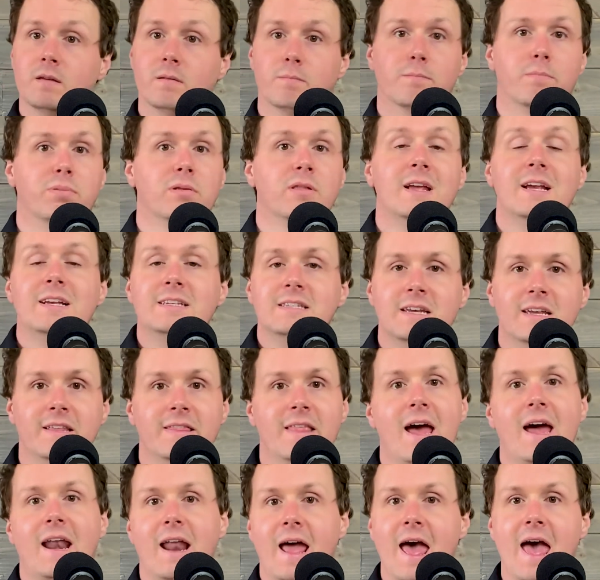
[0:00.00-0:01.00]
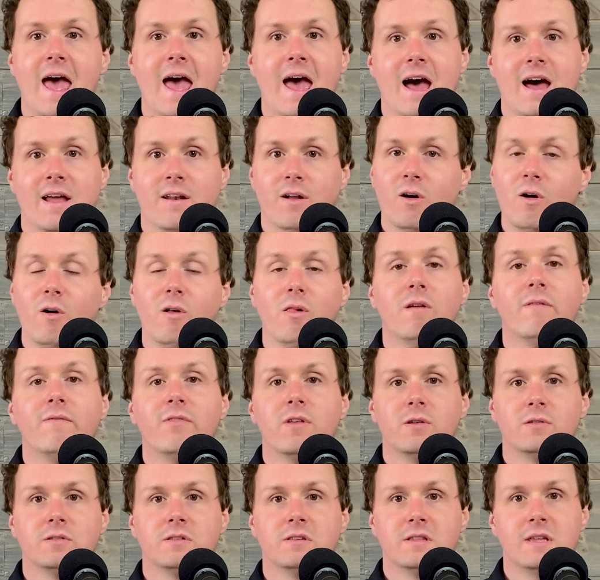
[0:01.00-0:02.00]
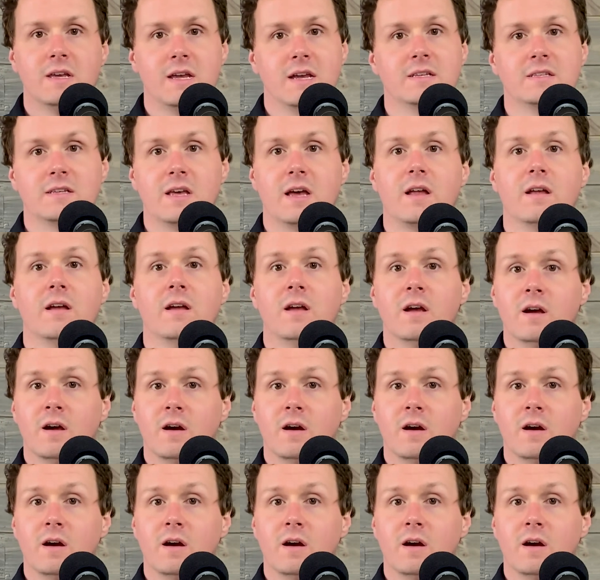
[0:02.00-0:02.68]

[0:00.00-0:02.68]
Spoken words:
placing that ad, all of those things that